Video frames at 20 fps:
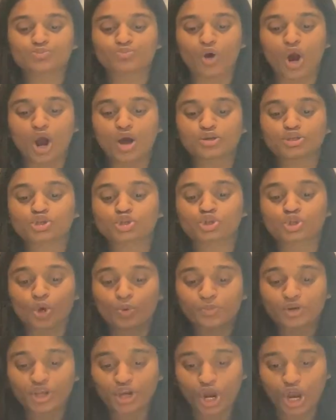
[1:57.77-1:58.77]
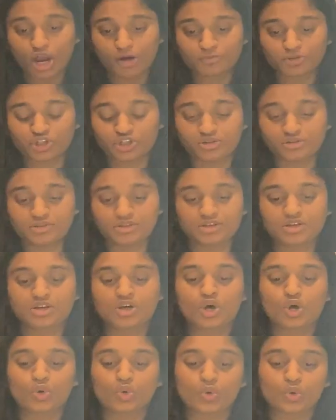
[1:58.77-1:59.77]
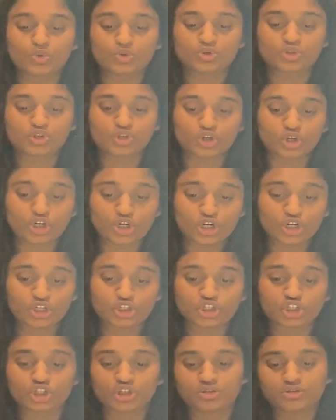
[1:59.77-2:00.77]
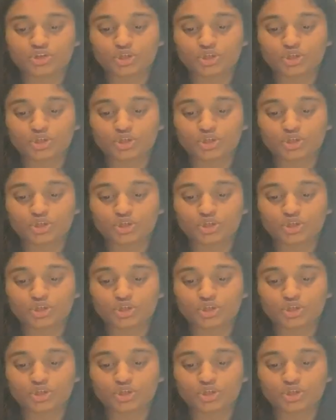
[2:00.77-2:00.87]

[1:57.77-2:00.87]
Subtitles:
brought so many options. Search,